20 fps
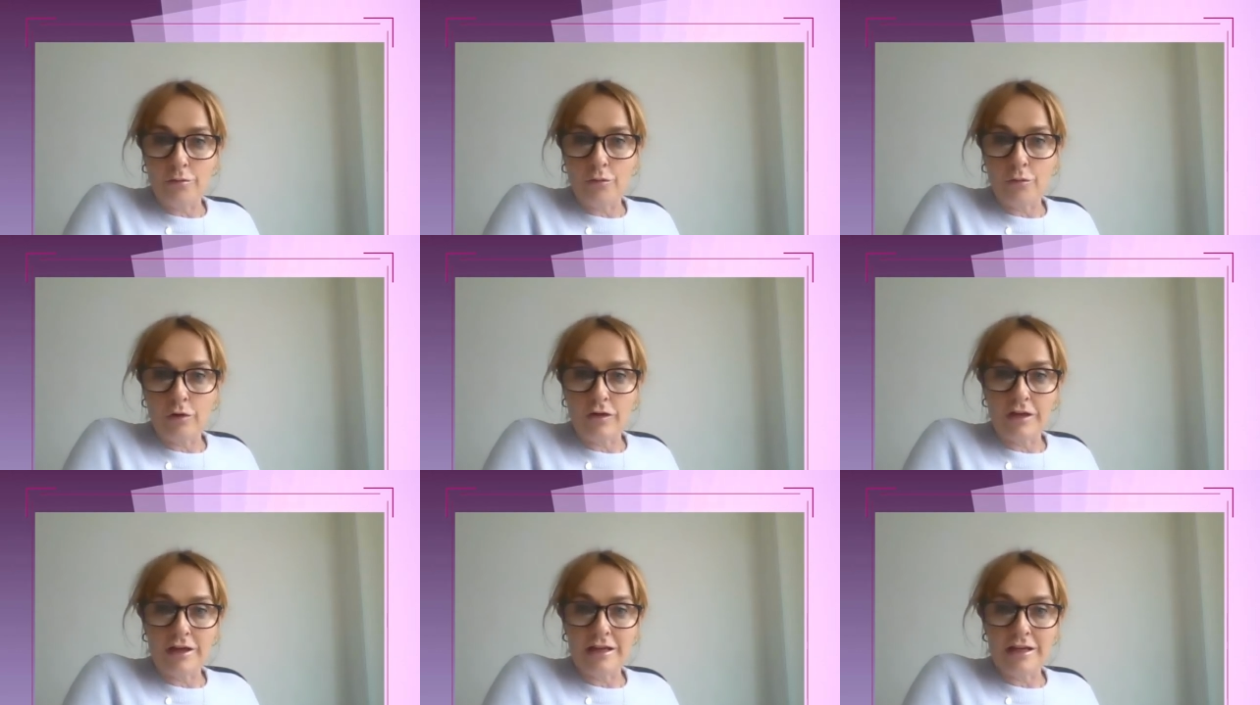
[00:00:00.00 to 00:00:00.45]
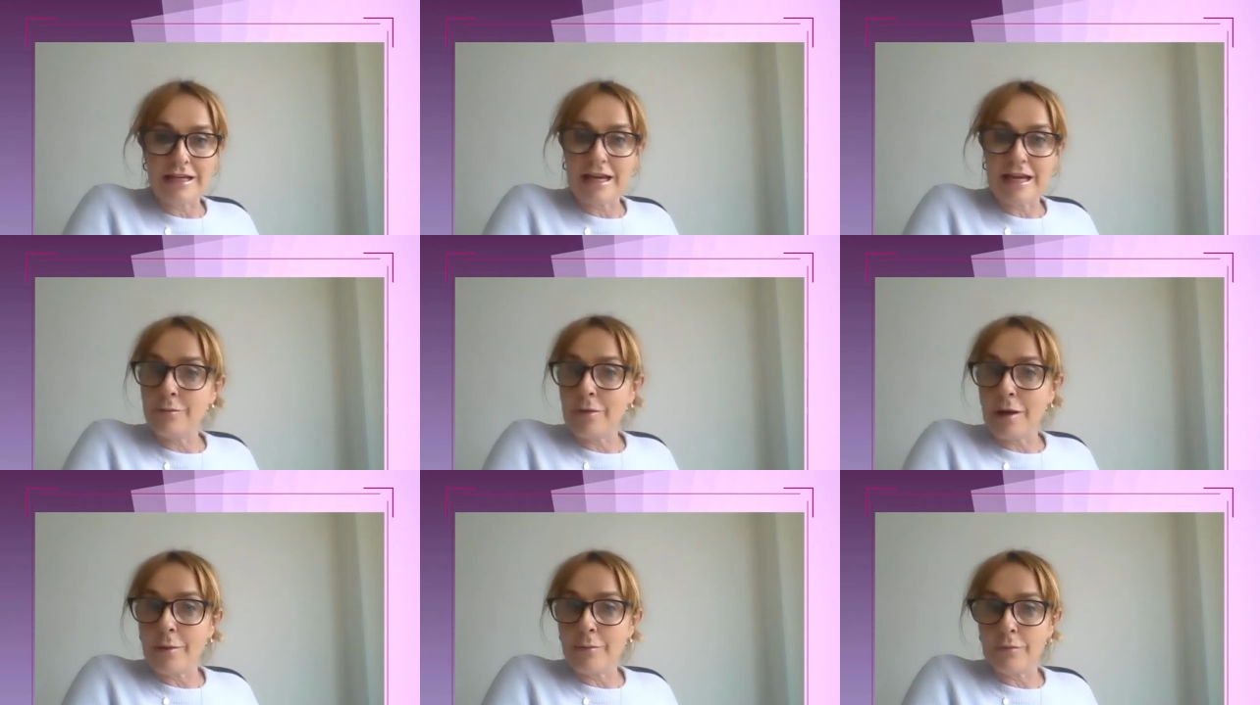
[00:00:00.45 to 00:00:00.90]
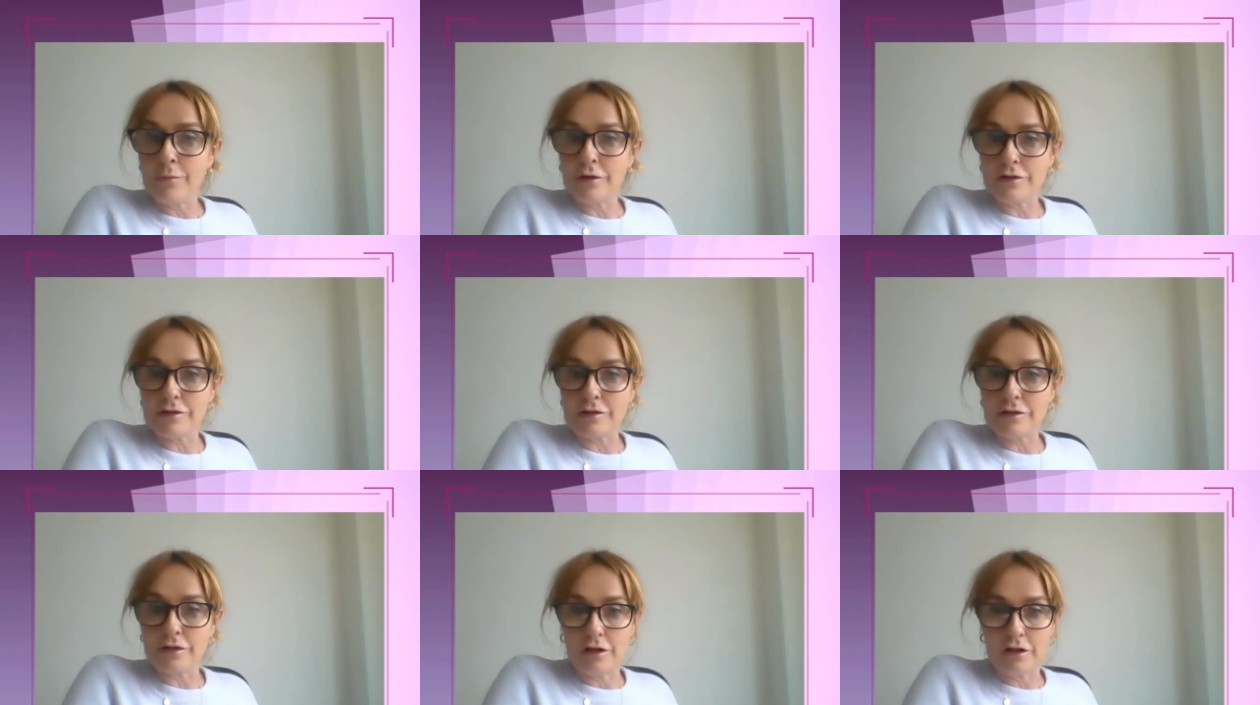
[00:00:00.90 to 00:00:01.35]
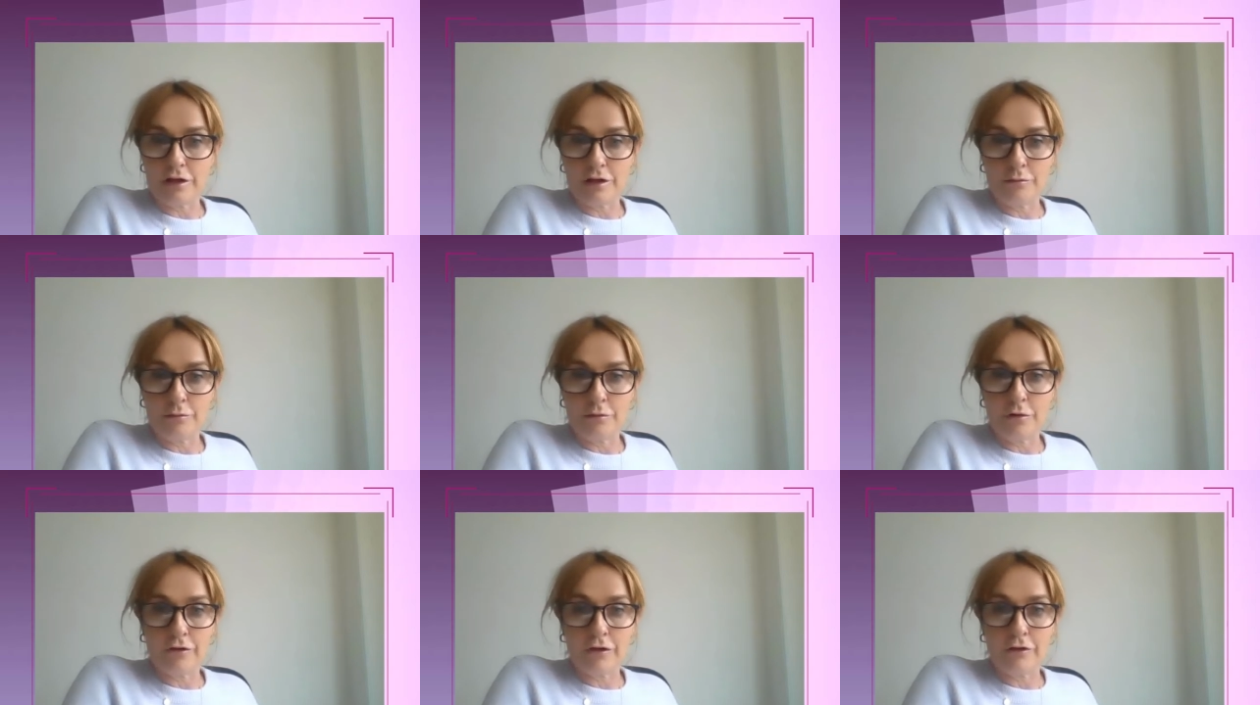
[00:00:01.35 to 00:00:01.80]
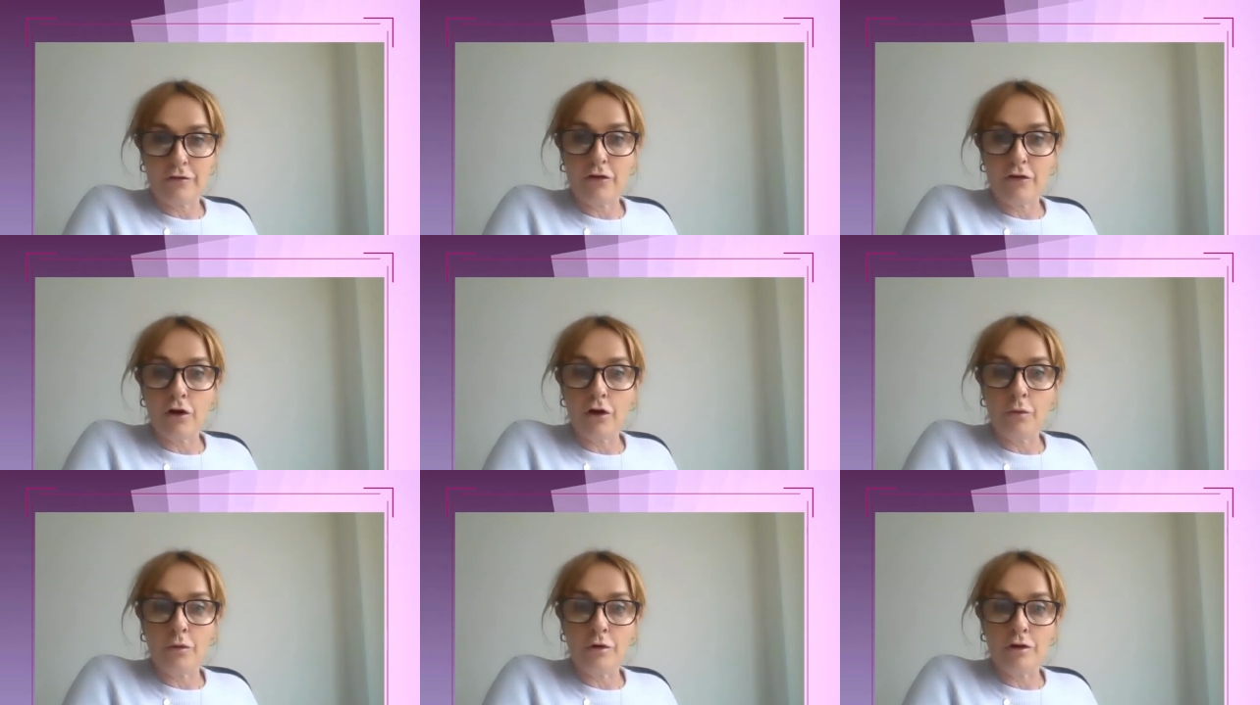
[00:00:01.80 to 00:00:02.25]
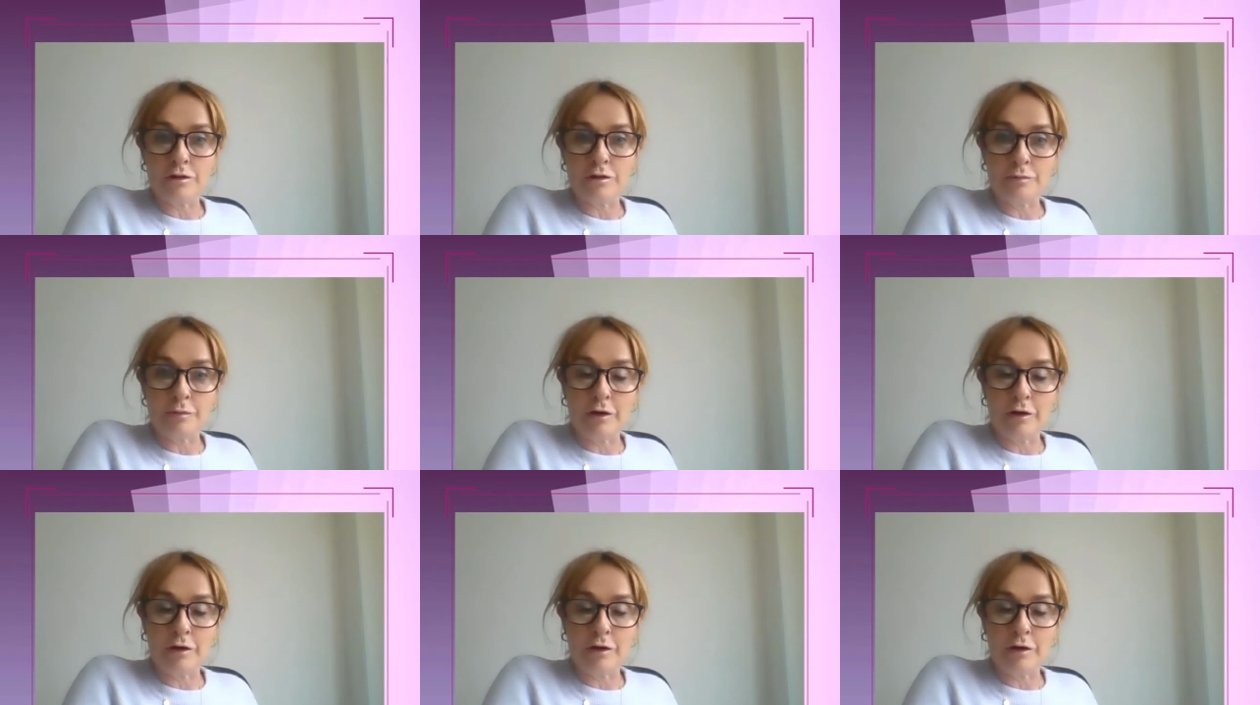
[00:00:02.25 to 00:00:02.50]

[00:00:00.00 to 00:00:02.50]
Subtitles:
within team members moving forward.